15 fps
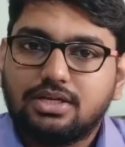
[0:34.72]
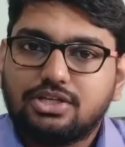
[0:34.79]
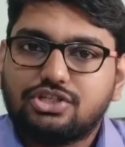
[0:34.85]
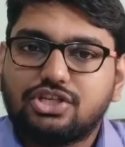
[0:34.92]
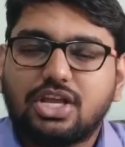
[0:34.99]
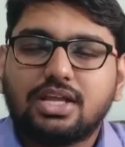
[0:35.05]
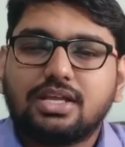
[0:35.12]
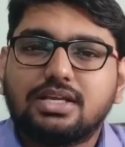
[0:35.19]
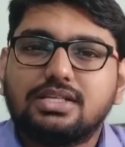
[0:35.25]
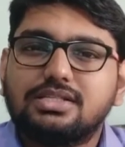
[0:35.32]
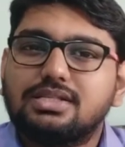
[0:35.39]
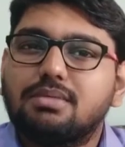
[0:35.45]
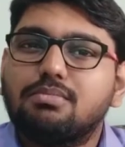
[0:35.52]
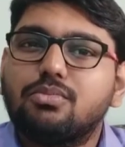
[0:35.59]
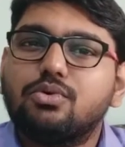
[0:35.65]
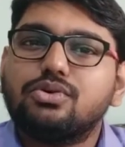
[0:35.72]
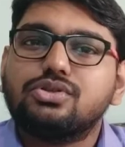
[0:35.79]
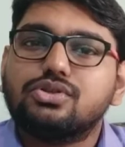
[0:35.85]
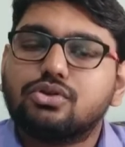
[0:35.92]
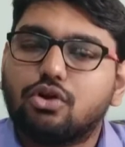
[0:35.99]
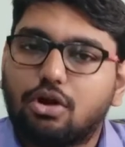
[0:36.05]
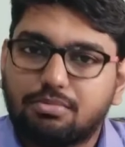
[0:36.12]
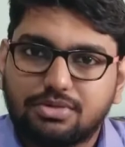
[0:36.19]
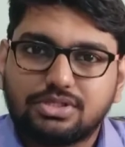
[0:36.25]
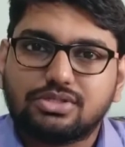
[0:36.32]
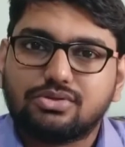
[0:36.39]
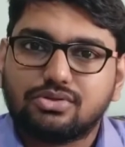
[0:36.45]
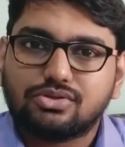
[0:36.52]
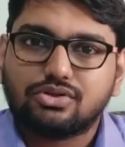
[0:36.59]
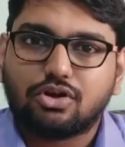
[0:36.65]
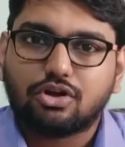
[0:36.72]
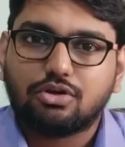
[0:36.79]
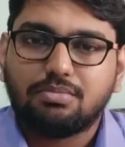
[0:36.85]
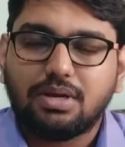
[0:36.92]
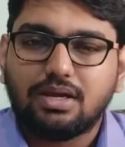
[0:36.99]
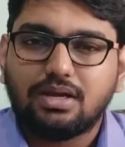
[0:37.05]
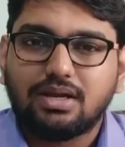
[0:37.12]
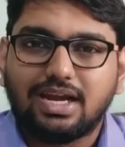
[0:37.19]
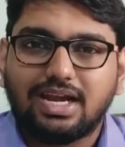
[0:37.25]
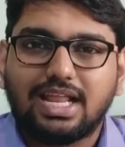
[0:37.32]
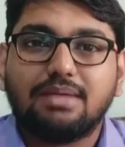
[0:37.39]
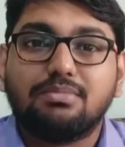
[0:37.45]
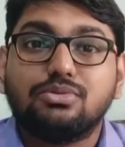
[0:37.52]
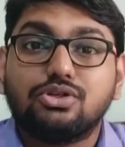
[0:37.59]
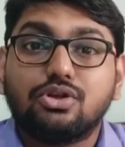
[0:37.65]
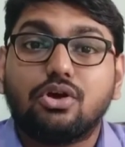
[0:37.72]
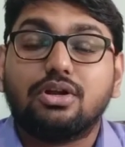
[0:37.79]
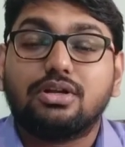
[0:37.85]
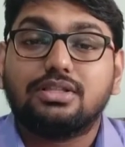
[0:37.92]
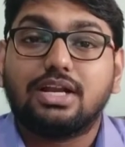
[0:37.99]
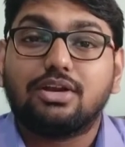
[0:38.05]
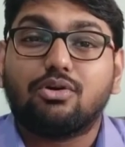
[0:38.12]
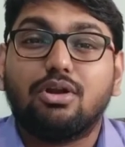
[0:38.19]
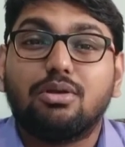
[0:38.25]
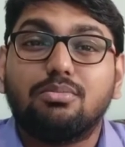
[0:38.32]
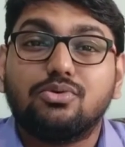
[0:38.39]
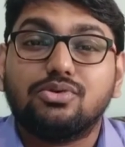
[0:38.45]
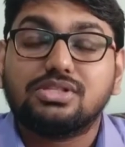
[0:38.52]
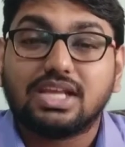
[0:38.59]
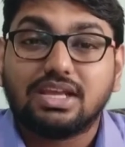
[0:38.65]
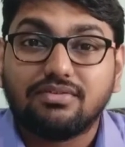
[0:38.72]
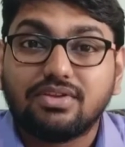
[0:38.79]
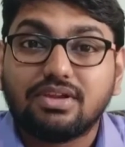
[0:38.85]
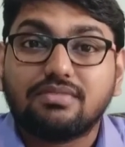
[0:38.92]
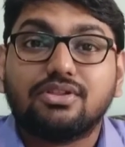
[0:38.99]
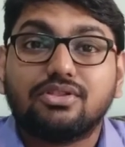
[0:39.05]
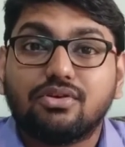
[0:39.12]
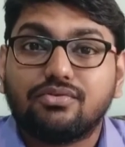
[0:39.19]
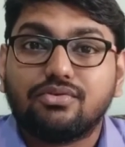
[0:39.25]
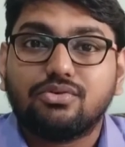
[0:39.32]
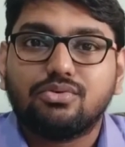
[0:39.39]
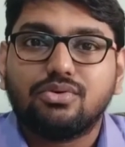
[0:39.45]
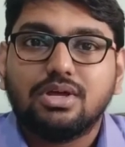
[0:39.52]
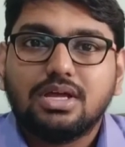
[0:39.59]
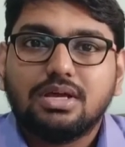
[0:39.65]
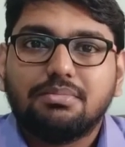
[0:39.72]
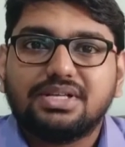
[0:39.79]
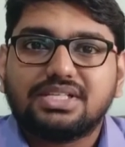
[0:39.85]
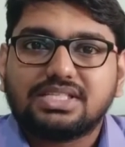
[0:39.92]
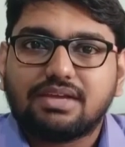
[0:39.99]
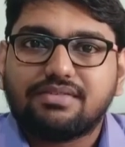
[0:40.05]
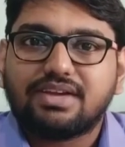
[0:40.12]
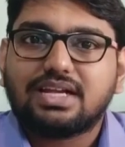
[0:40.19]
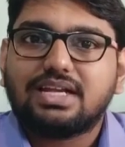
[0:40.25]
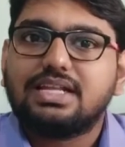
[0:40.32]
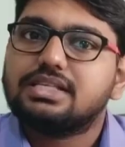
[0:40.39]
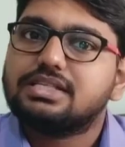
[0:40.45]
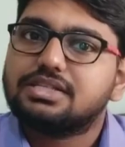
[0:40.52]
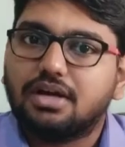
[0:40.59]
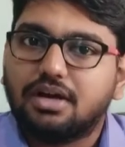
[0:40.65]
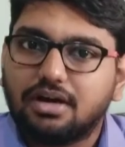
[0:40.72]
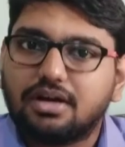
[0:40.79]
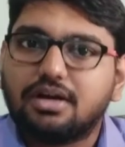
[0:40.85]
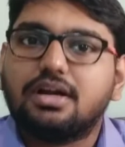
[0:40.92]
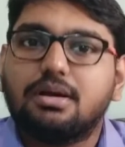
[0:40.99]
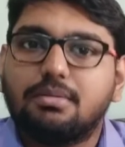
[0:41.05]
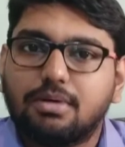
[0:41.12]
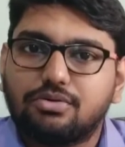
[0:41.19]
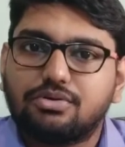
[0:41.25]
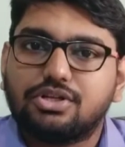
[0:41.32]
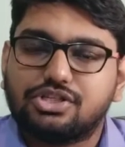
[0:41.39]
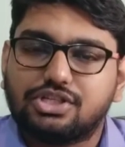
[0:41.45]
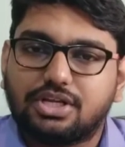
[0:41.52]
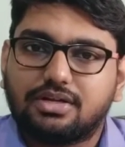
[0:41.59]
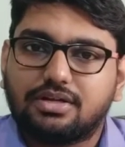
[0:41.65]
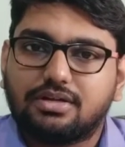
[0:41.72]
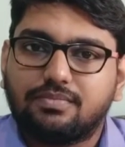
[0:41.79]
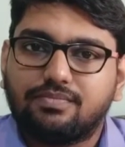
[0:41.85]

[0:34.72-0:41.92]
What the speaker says: Check is the most common source document, and I am sure that almost every one of you must have at least heard about a check.